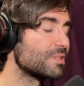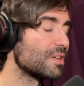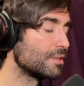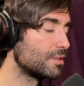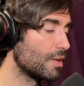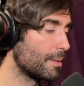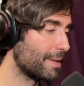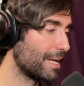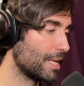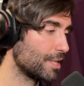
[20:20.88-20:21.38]
talking
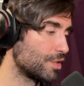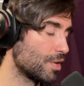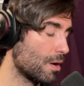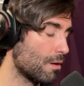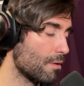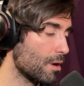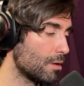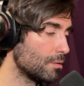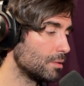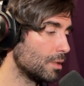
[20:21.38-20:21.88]
to a
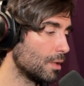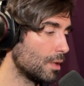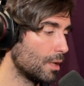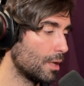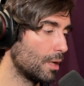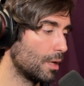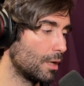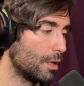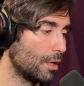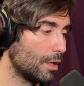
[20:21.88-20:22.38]
managero.
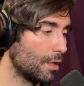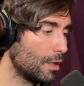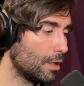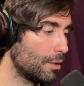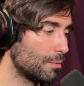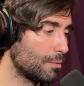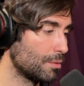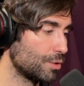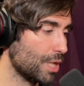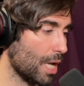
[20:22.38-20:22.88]

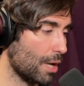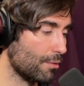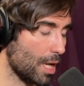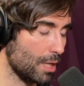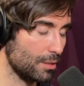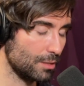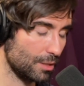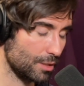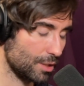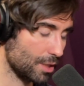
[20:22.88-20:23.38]
Shout
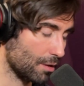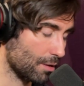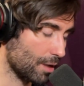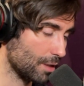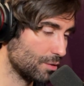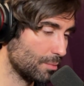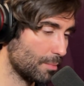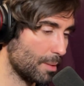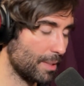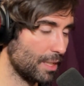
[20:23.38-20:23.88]

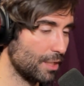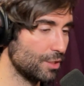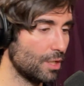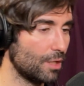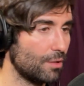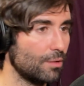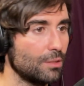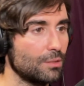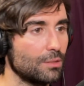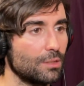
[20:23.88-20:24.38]
out to my
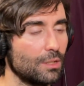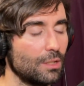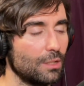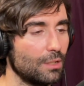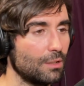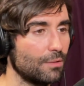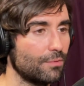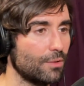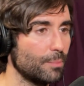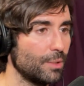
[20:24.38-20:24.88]

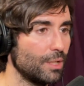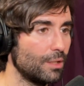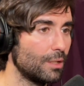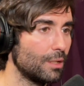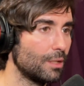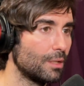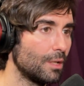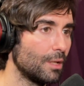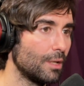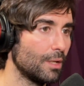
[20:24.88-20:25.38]
managero from
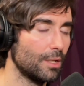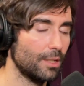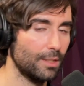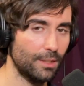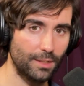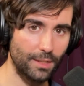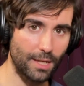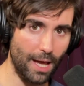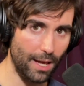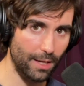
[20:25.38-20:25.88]
here.
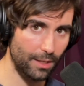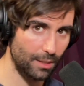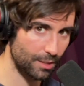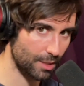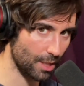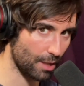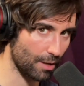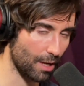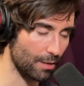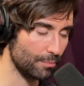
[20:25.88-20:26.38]
Guy,
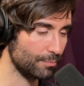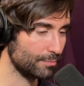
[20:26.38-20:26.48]
shout out.